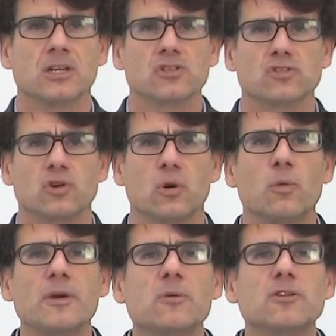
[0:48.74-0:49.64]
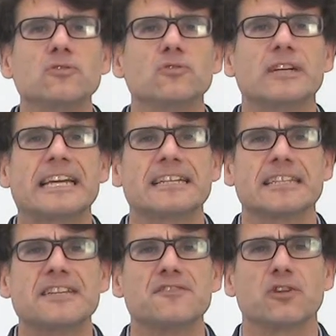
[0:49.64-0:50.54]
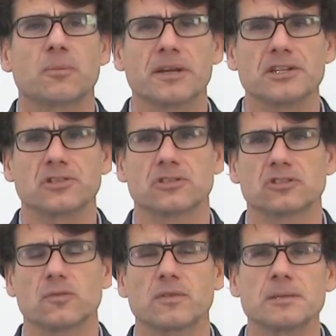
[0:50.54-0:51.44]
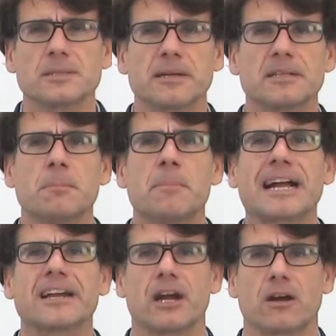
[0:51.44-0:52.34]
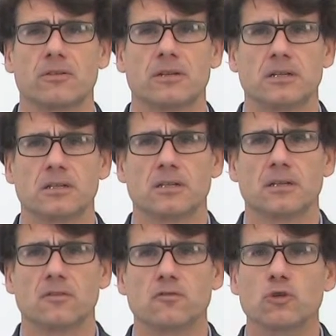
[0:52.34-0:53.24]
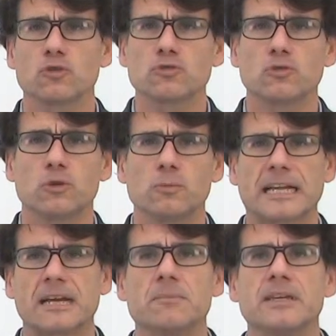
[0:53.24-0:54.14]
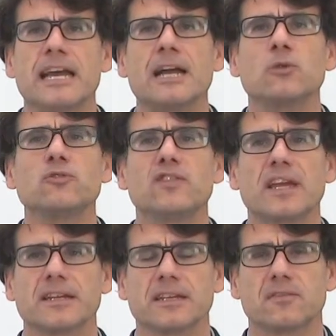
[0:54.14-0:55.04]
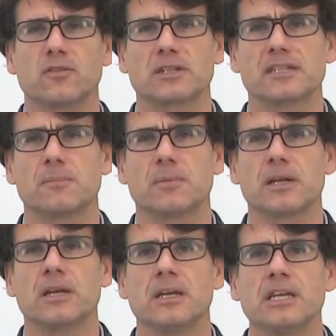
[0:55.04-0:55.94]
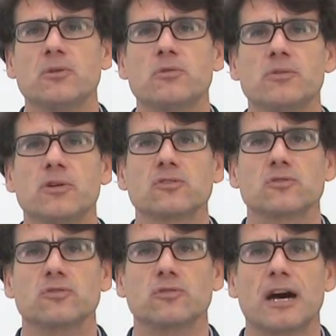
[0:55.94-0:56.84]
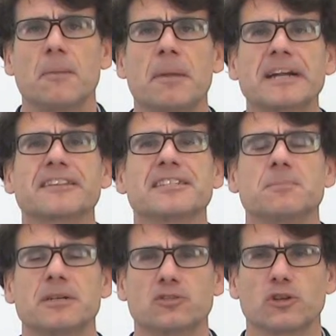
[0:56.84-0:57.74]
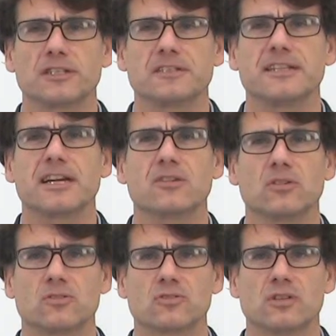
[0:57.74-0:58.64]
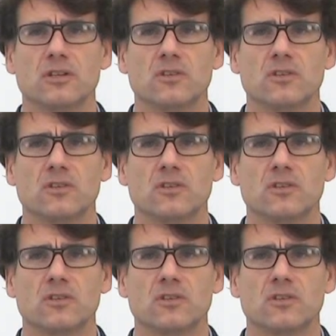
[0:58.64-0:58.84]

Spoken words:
So we want to get information, sometimes about the background. Focus group can be a good technique, for example, if we want to do a participatory diagnosis.